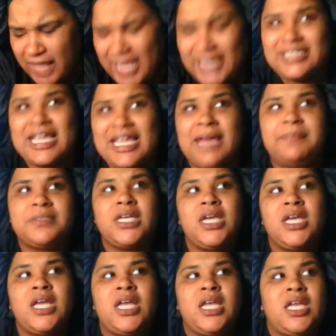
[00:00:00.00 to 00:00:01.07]
Except,
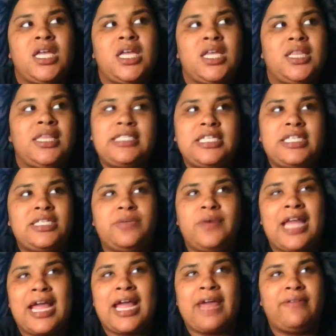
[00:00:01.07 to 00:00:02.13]
this isn't
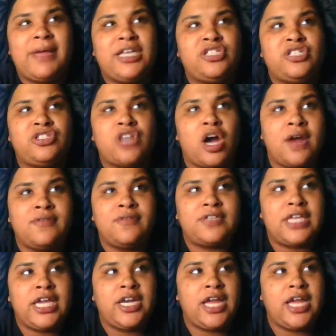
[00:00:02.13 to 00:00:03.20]
where, like, everybody starves
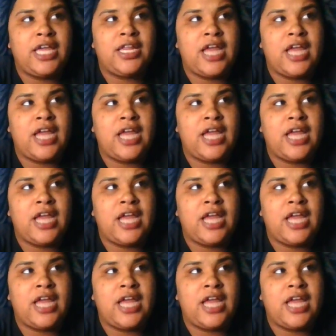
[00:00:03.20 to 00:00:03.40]
and